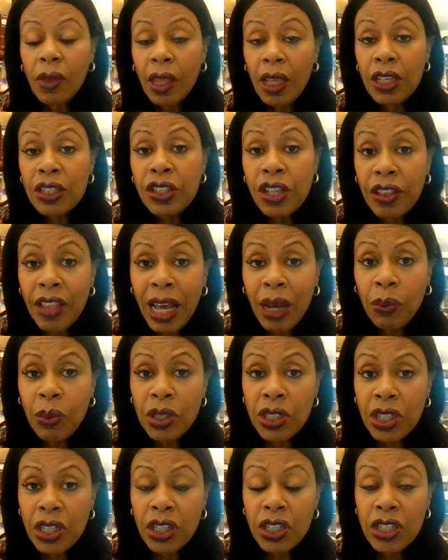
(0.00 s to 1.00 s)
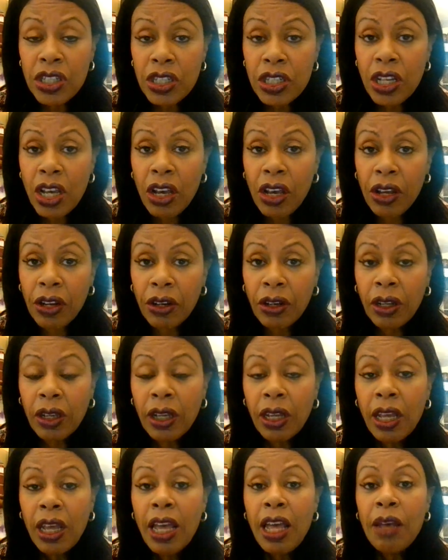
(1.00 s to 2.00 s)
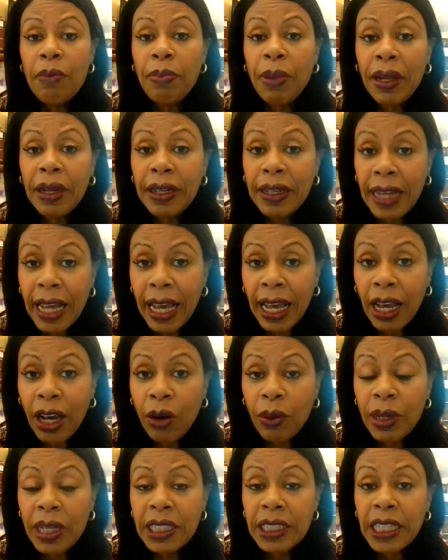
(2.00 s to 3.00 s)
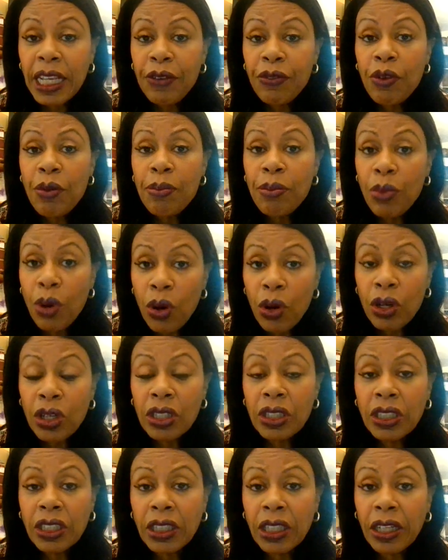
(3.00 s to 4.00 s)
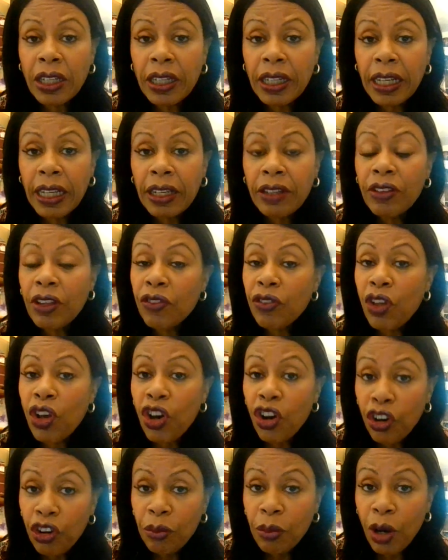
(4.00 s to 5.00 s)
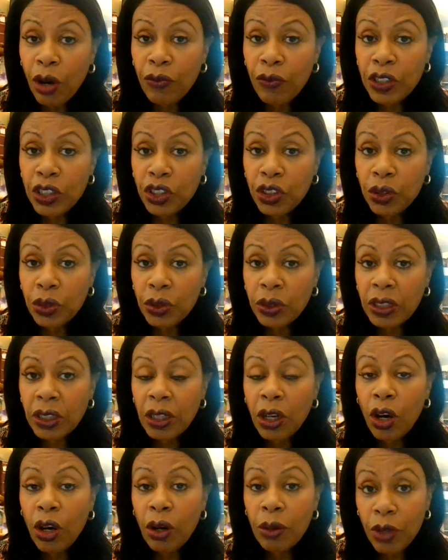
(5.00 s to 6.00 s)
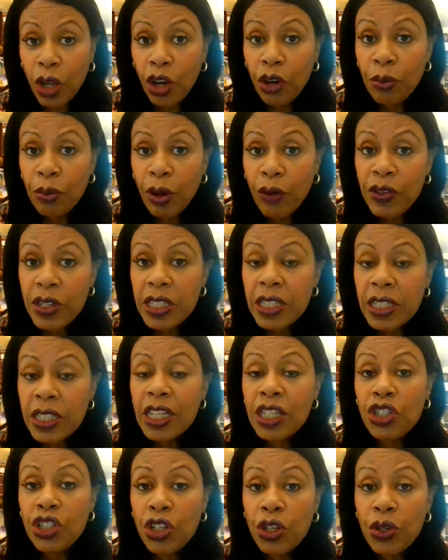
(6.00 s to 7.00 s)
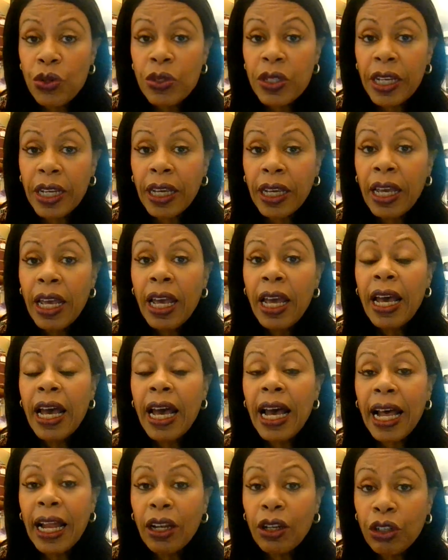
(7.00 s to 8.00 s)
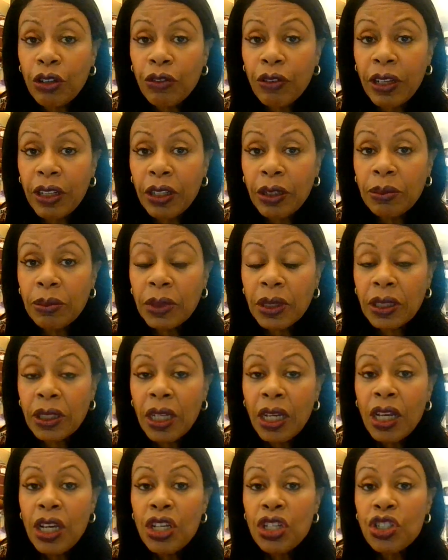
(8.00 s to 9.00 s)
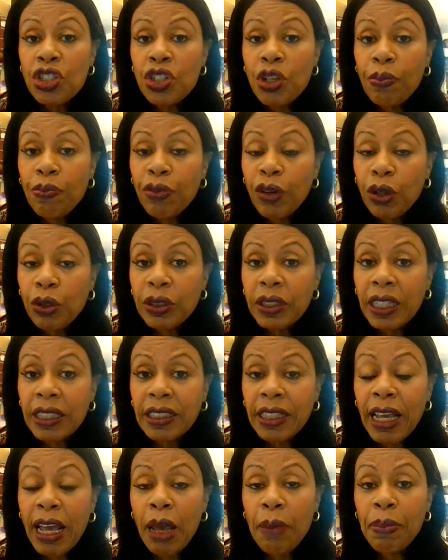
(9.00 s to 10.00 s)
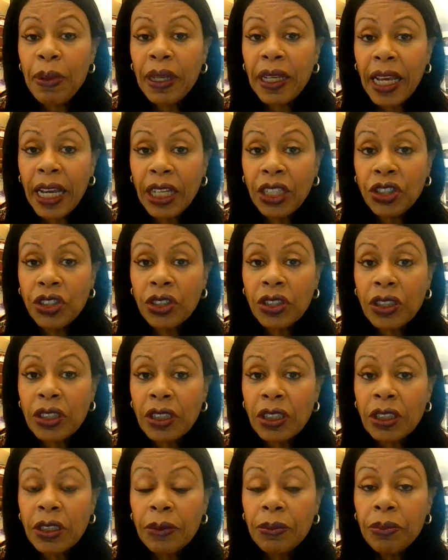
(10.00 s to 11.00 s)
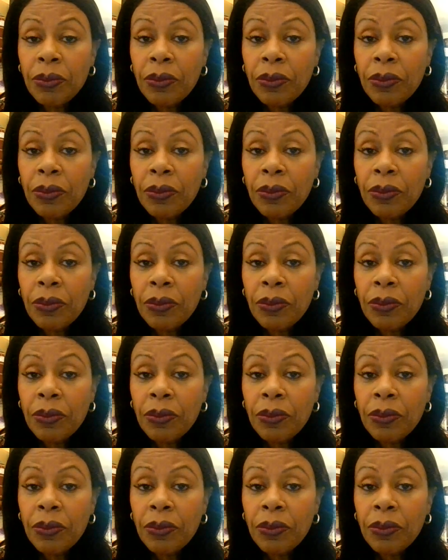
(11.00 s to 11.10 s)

So that was a concern. But now it's even more concerning that the Home Office, use, Home Office is using algorithms to process their applications.